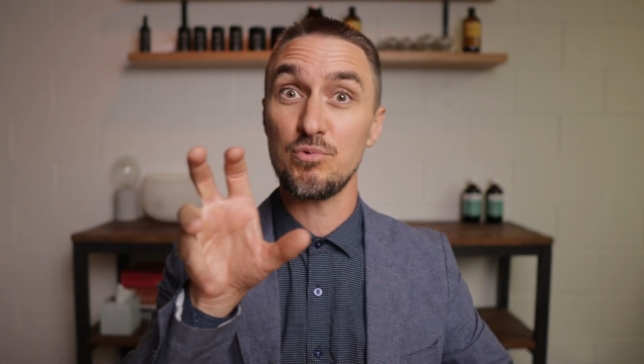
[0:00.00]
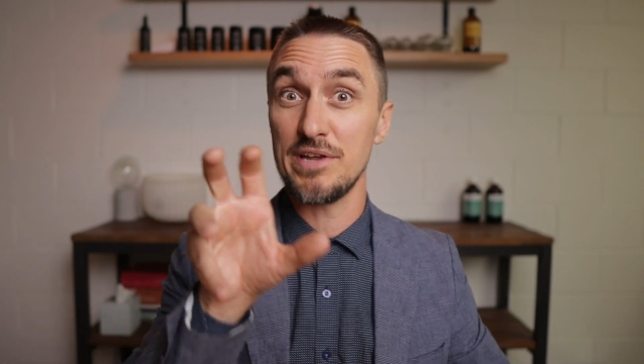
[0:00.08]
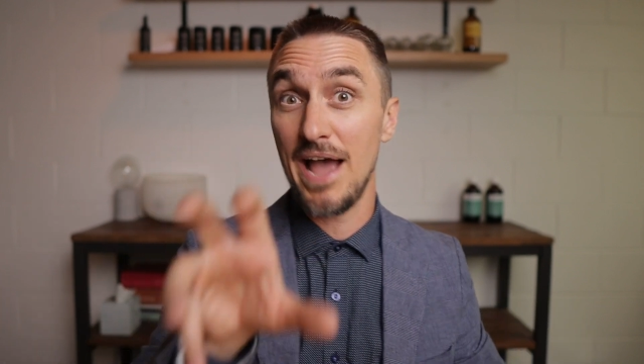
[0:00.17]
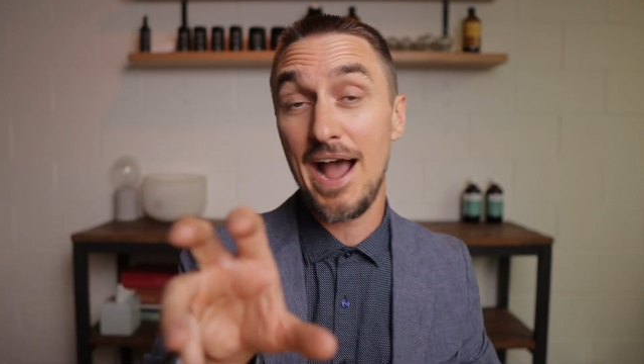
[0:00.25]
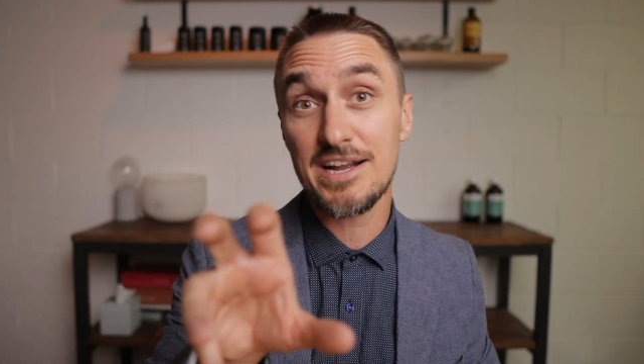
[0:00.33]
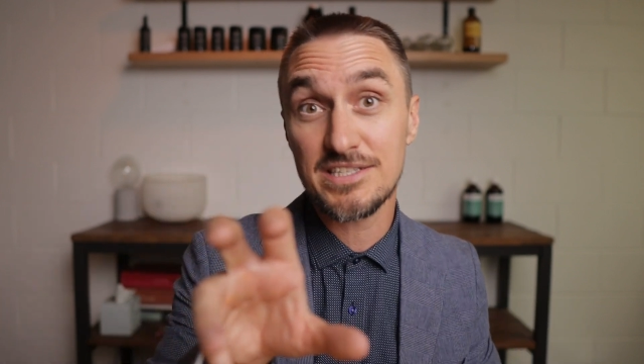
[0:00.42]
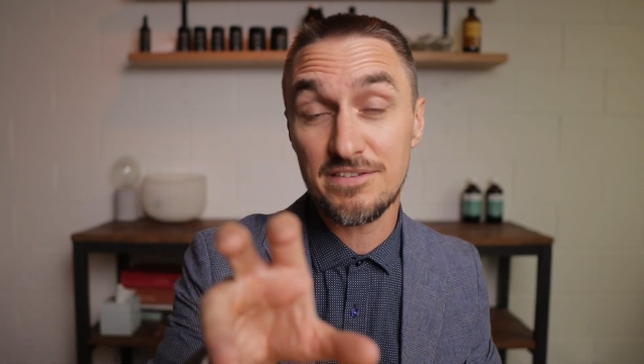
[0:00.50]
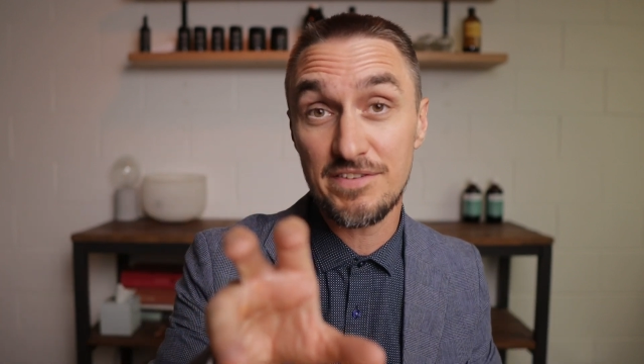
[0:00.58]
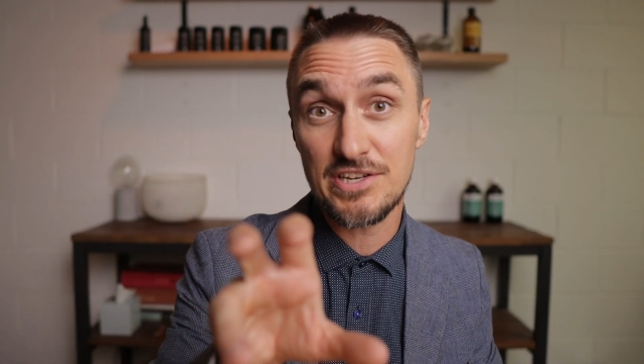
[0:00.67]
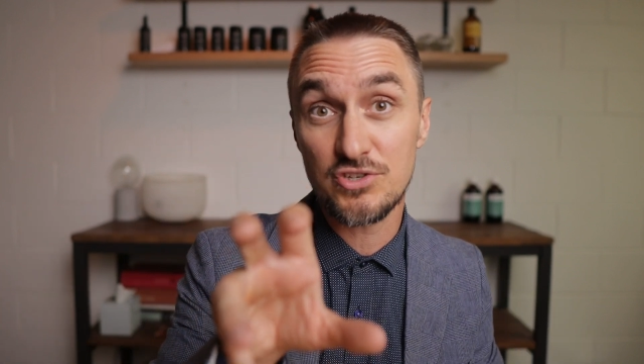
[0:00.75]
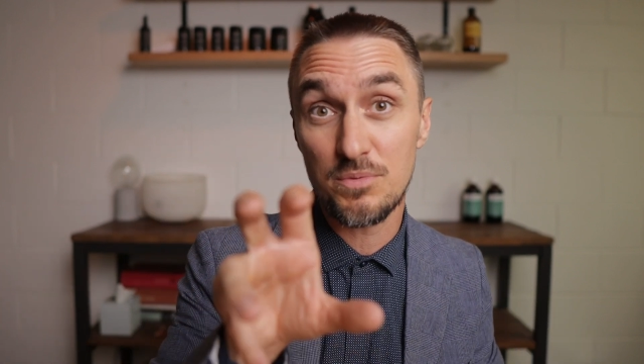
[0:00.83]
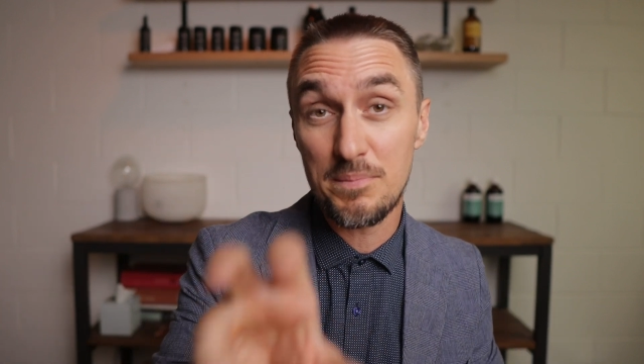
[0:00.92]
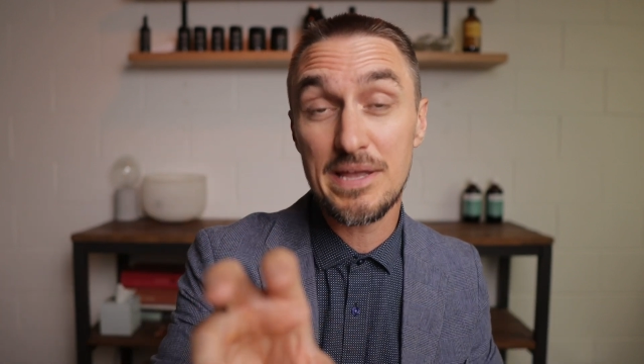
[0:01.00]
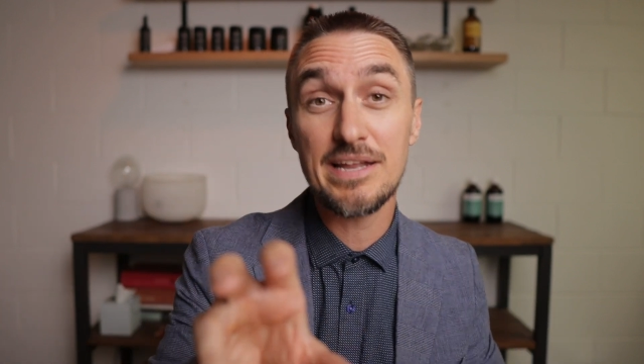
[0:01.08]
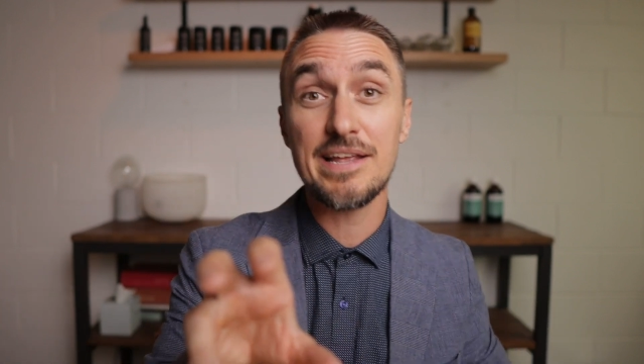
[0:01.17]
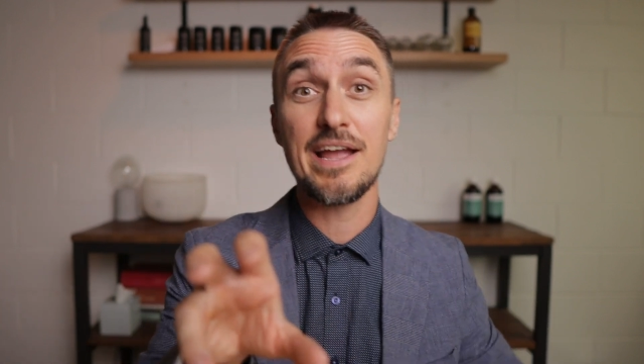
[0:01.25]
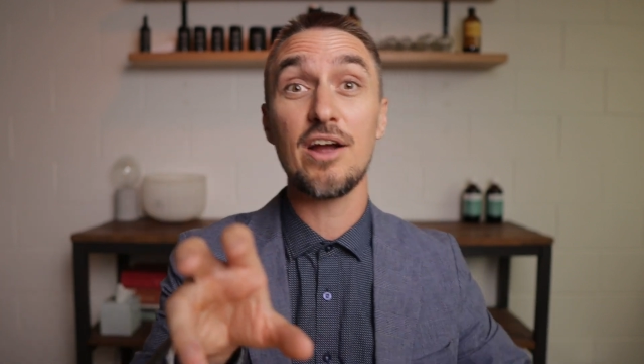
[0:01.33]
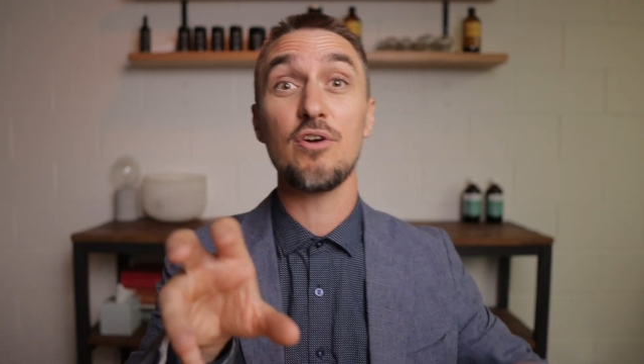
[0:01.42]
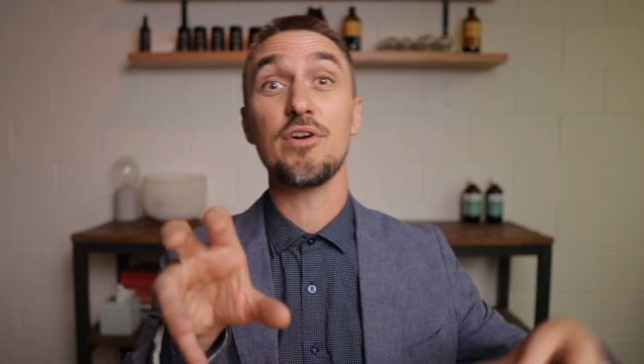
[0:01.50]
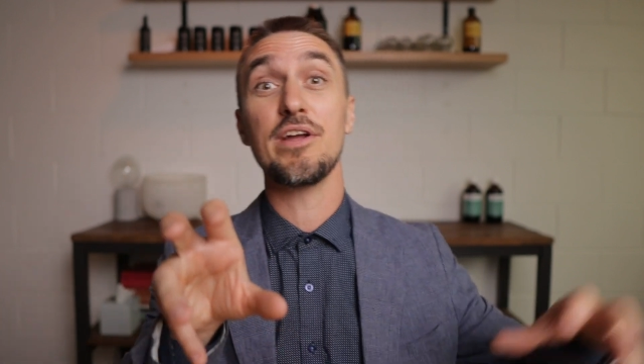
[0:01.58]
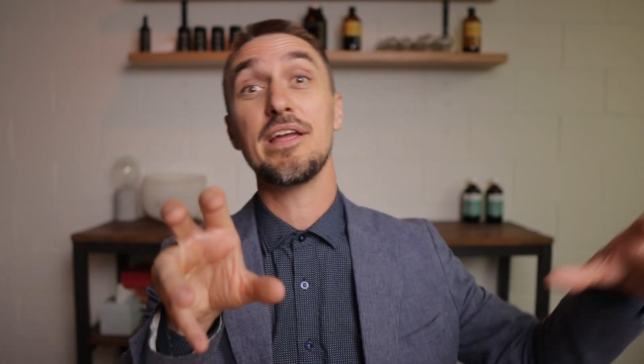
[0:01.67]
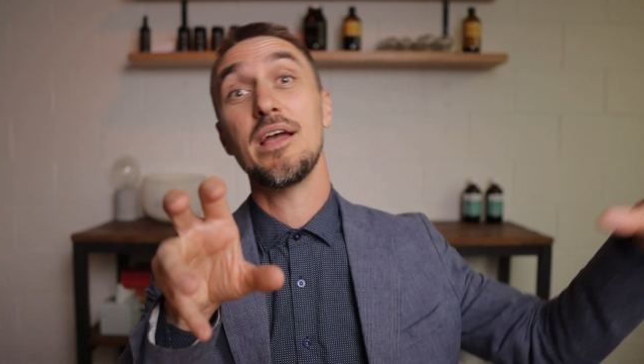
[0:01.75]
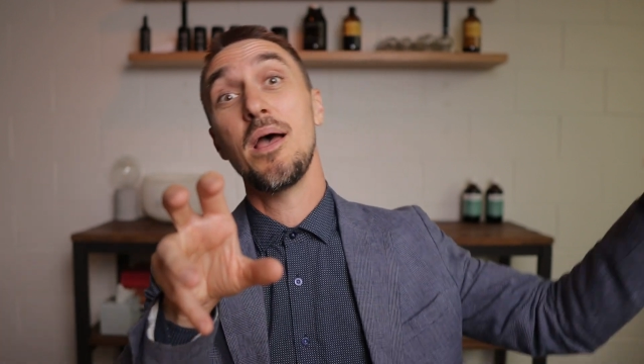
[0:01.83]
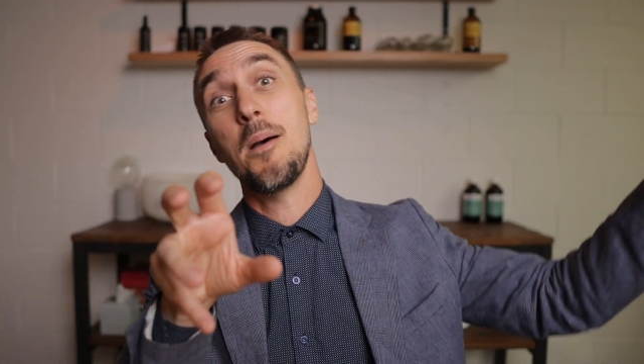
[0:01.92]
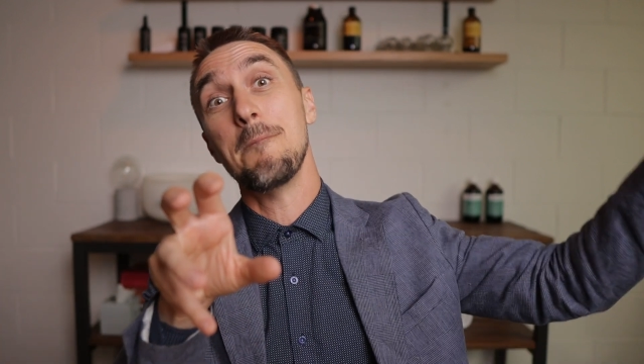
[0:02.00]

reactive intermediary,